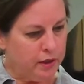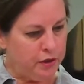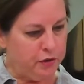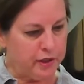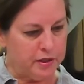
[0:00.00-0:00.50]

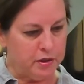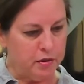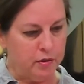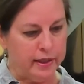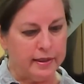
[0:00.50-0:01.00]
You can
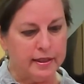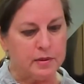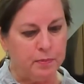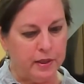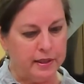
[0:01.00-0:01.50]
do in
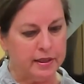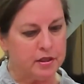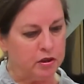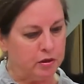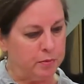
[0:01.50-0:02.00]

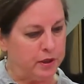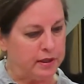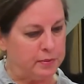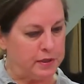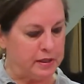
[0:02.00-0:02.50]
this cookbook
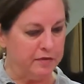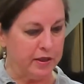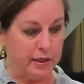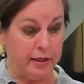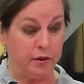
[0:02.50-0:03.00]

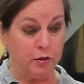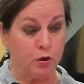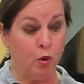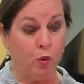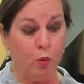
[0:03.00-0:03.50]
specifically. There's
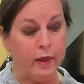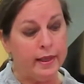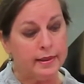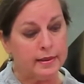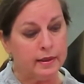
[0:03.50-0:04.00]
whole
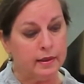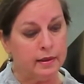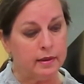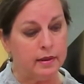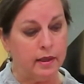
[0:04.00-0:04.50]
wheat,
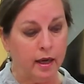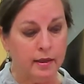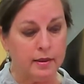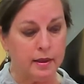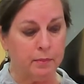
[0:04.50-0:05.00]

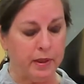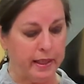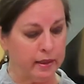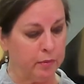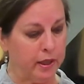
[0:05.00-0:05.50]
nut
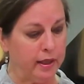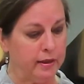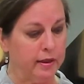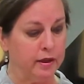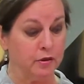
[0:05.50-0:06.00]
banana bread.
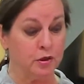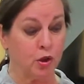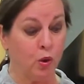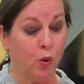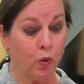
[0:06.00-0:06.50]
There's
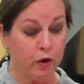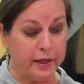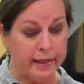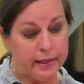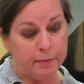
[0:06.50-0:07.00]

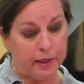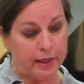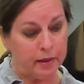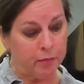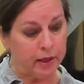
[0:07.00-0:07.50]
corny
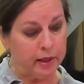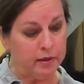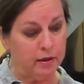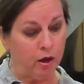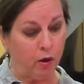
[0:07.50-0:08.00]
banana
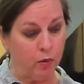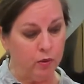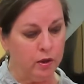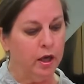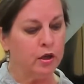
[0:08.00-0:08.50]
bread,
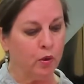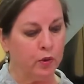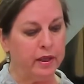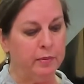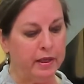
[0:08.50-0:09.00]

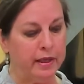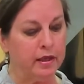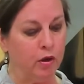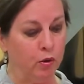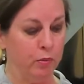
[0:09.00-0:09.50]
corny
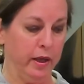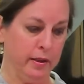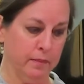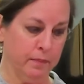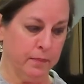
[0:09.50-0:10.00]
banana oat
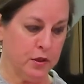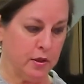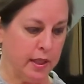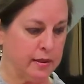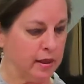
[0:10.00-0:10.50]
bread. So
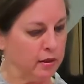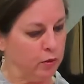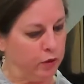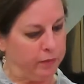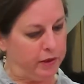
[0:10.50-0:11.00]
that's got the
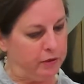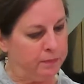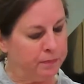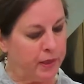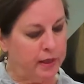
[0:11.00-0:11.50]
cornmeal.
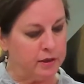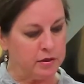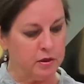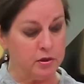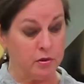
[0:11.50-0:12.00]

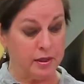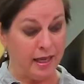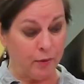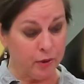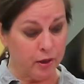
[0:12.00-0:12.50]
There's also
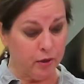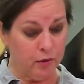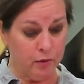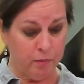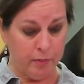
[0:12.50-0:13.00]

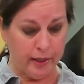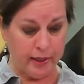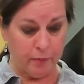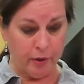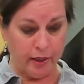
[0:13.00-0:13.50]
sourdough
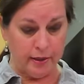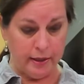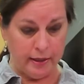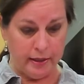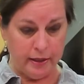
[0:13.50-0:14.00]
banana bread
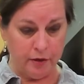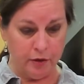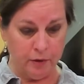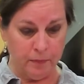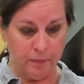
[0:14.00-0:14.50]
in
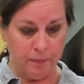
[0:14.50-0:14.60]
here.